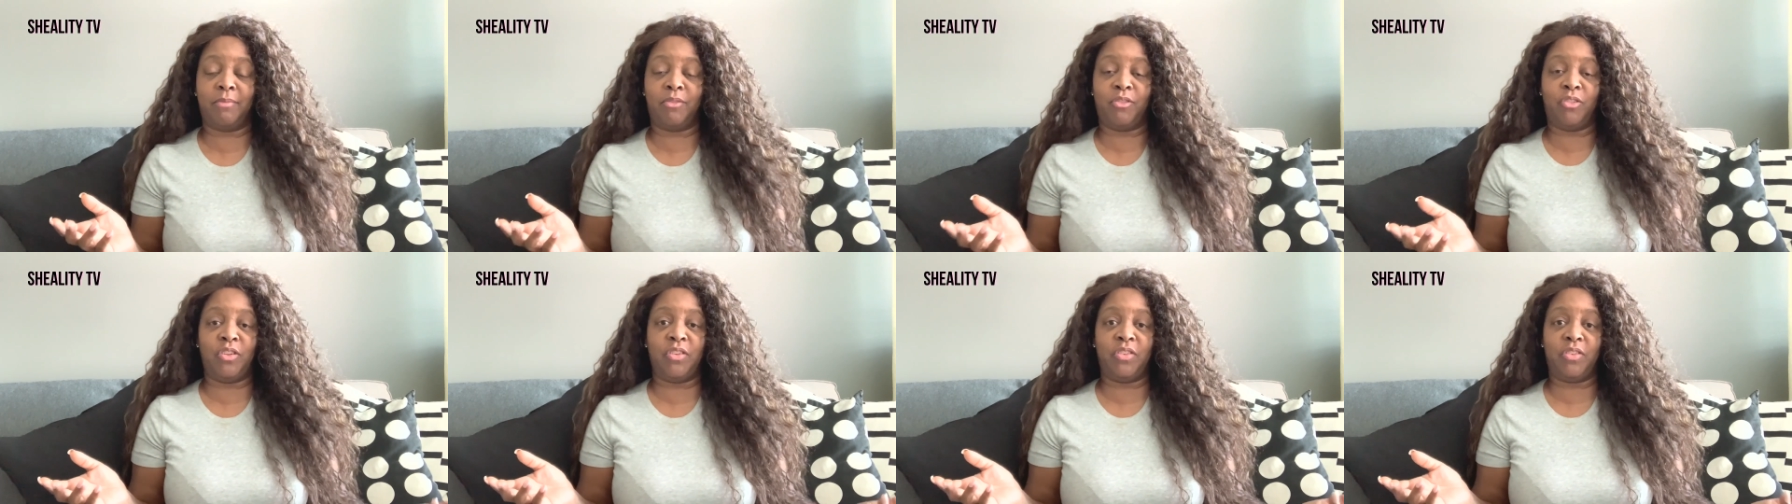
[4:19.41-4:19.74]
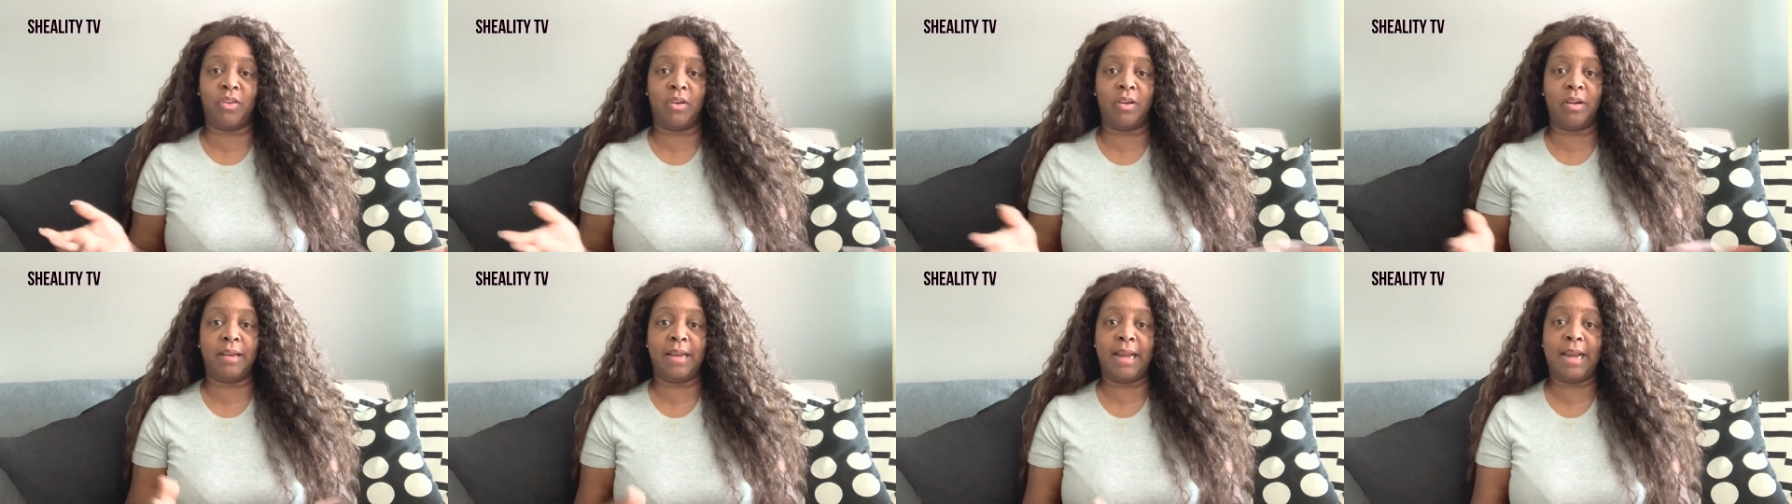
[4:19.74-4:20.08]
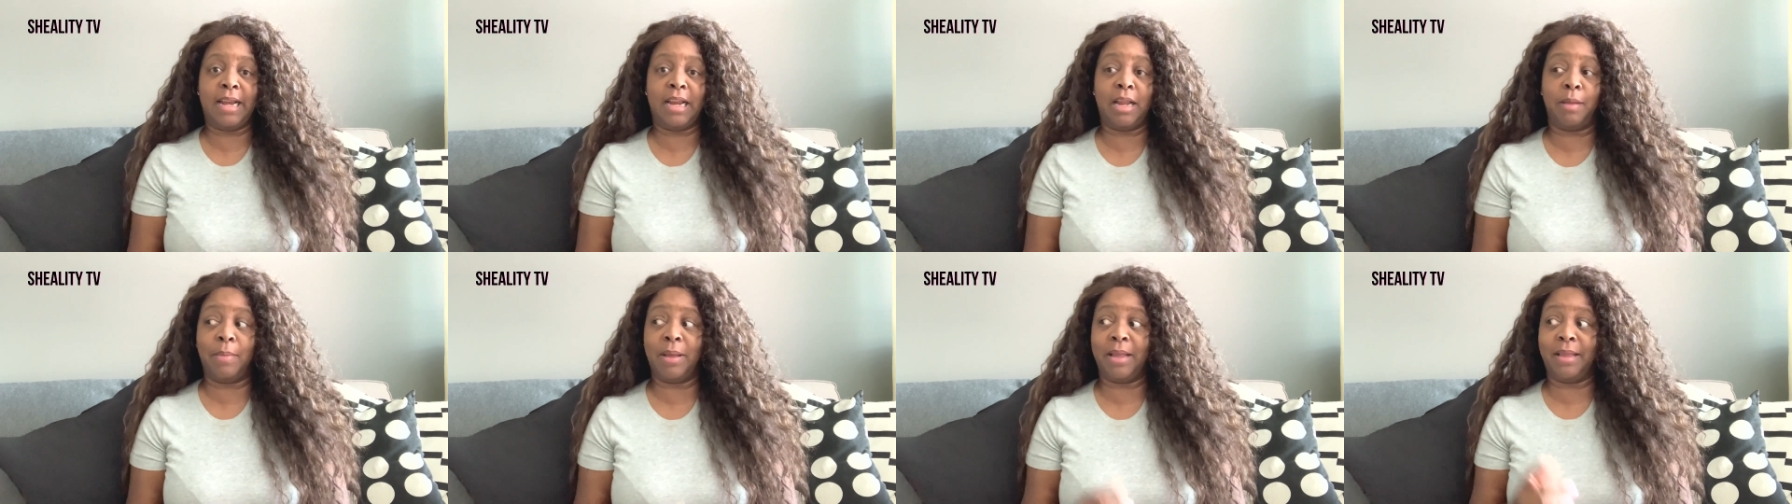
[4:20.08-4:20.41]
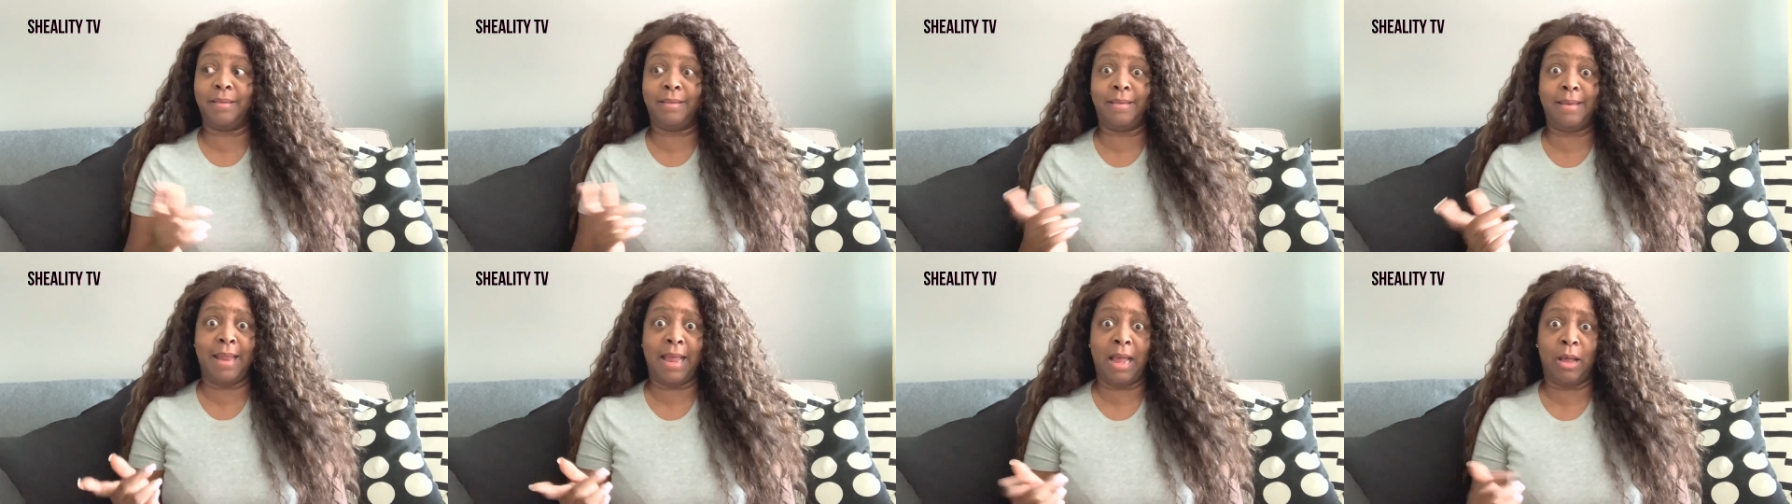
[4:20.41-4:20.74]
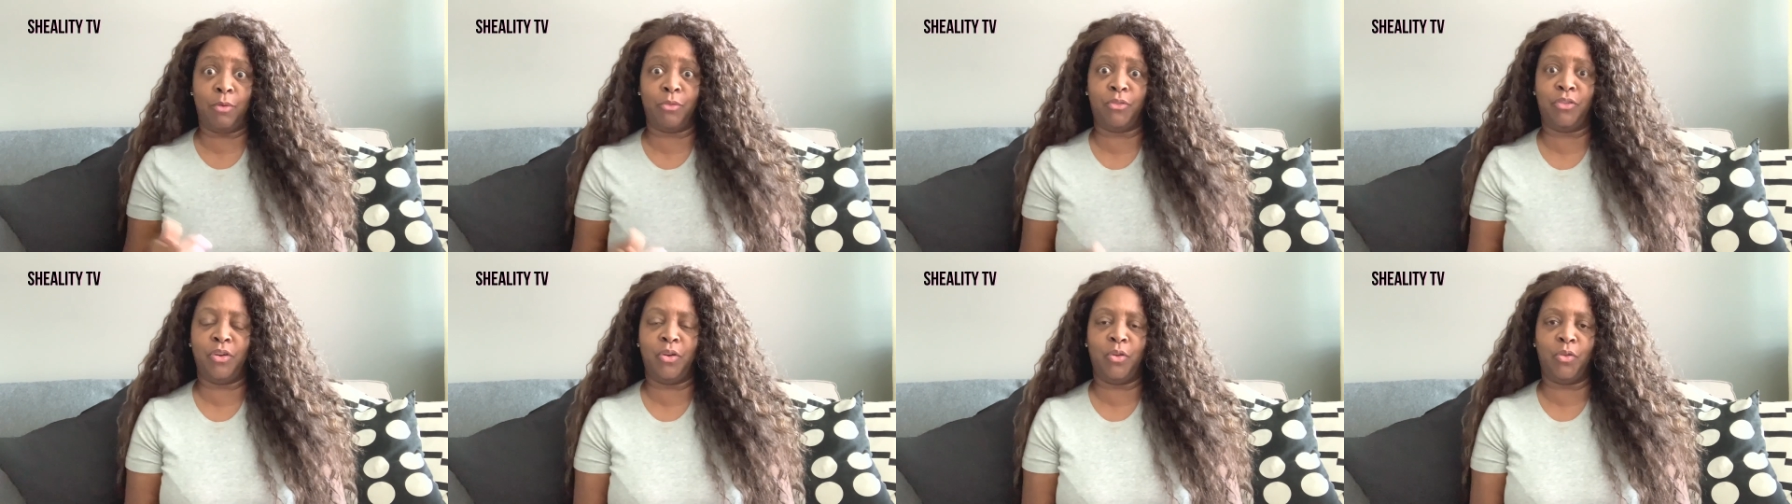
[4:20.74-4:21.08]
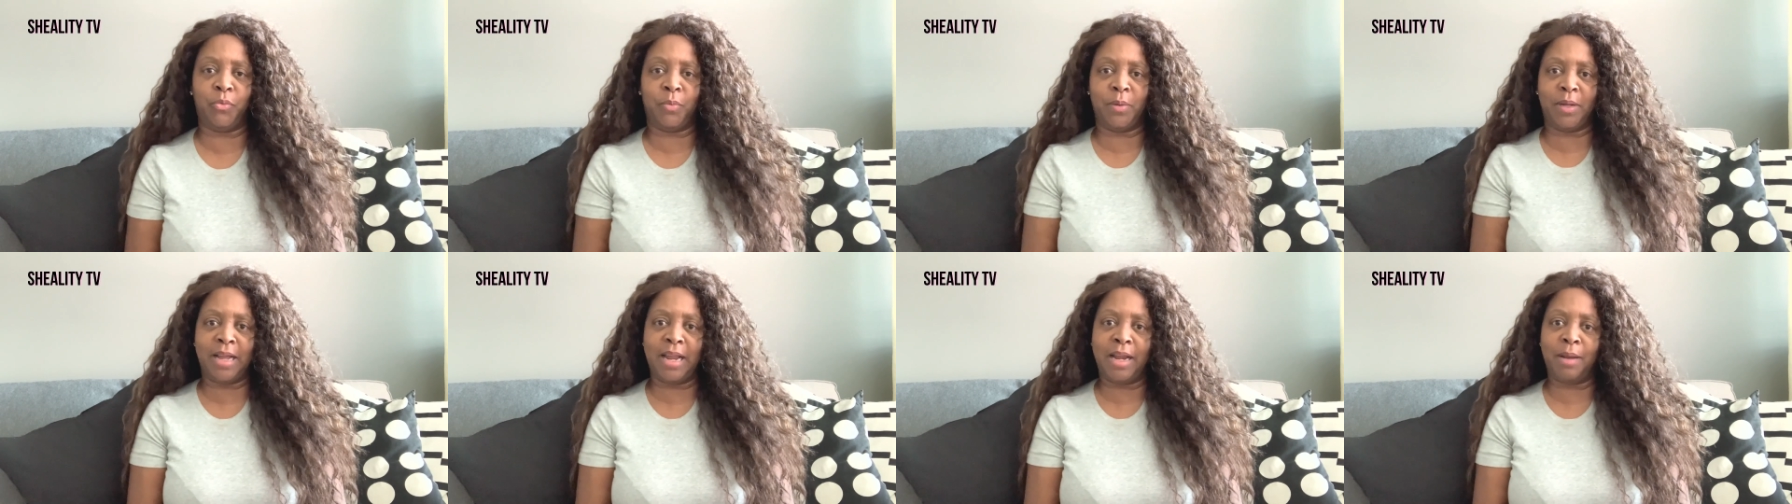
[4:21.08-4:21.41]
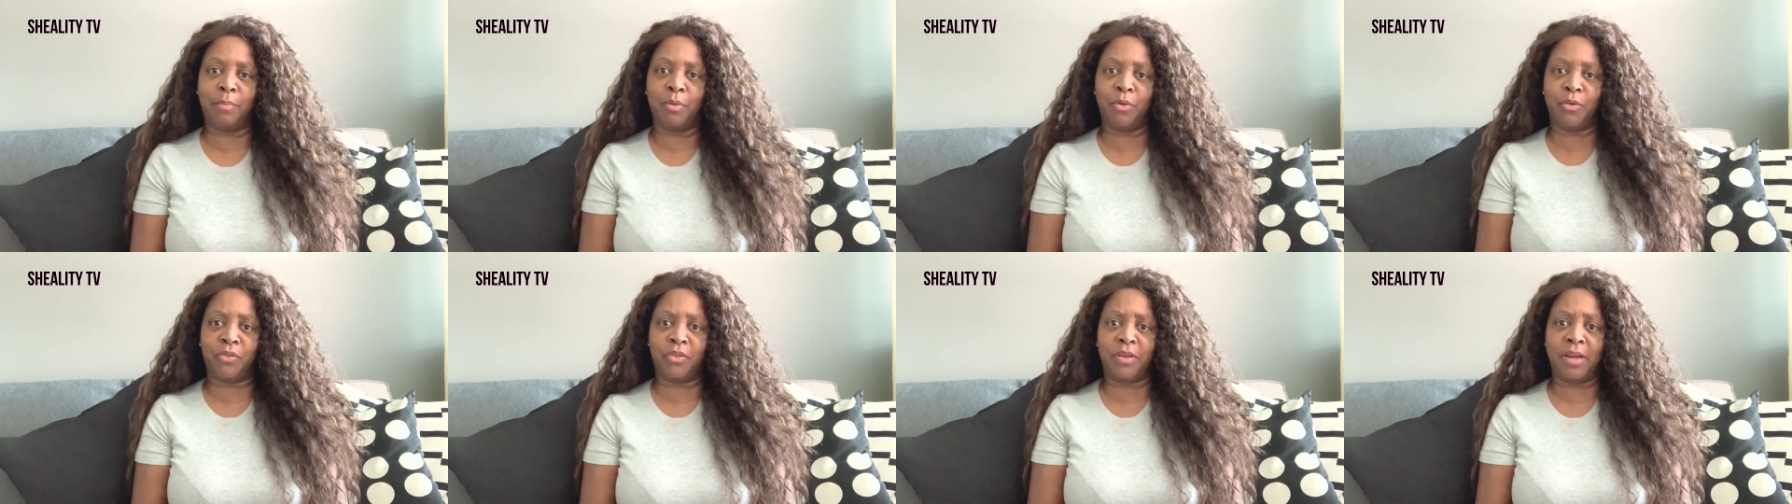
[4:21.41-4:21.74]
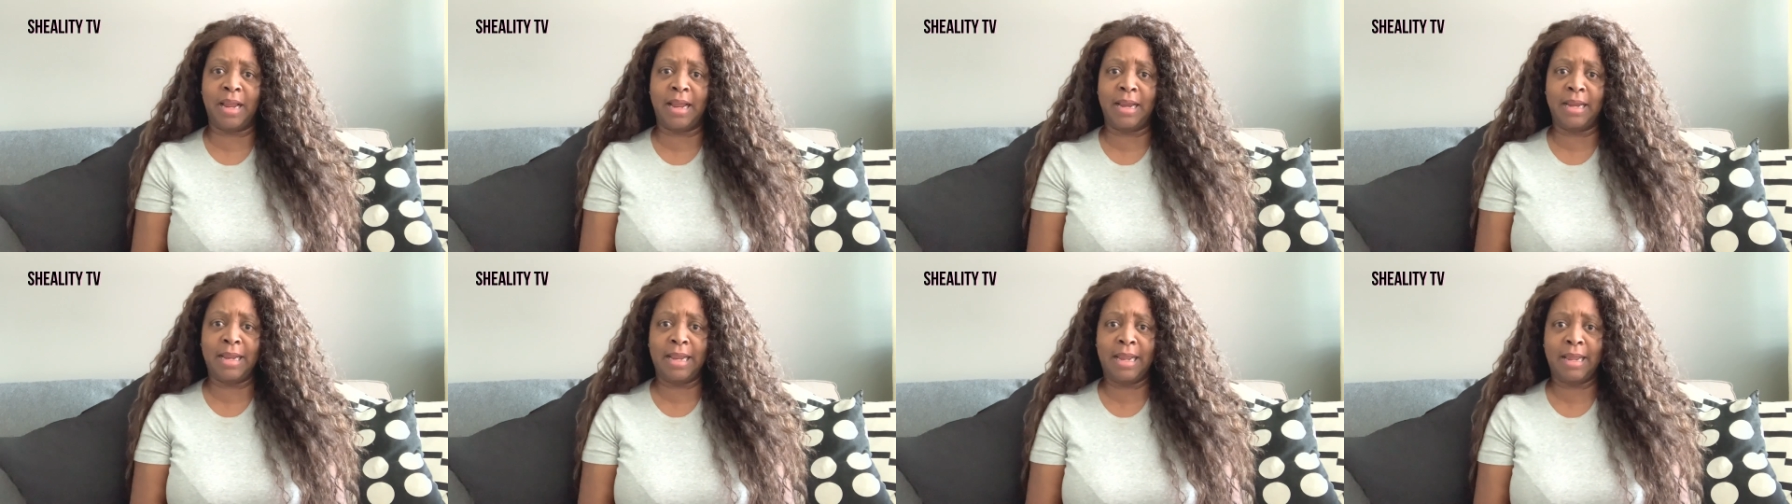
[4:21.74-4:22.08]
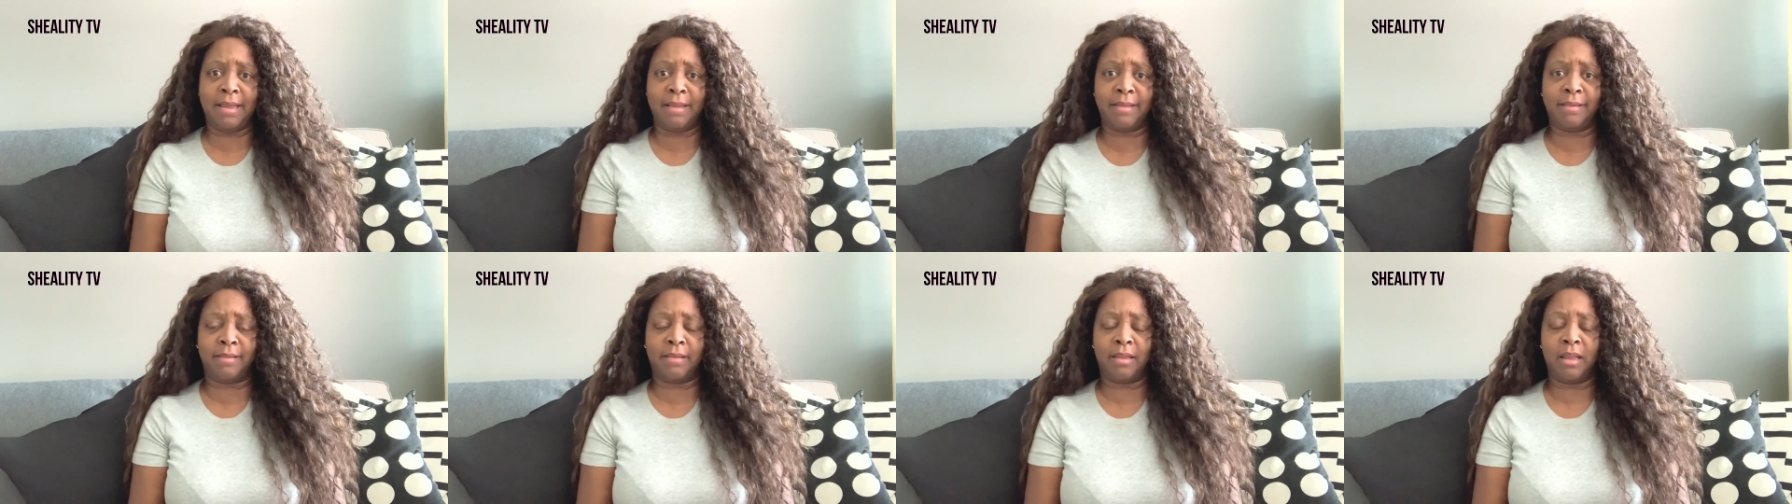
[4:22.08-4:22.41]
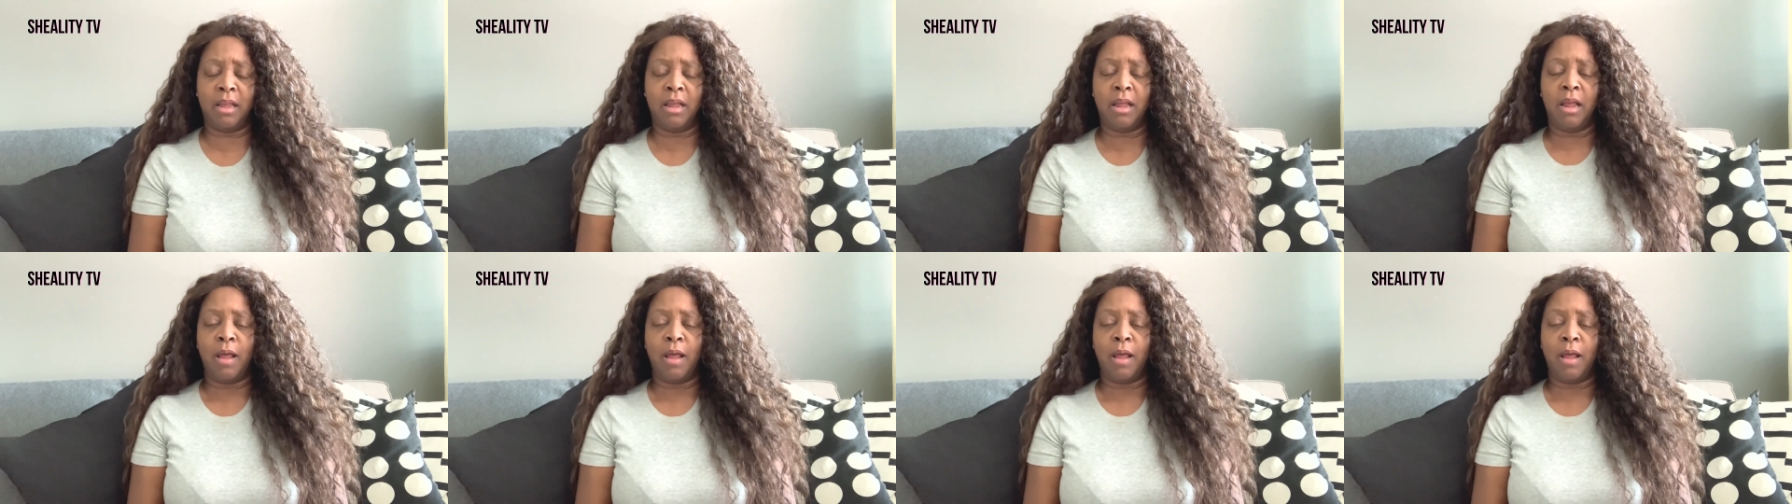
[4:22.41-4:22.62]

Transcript: she started dating him. I guess now she knows what kind of person Ed is.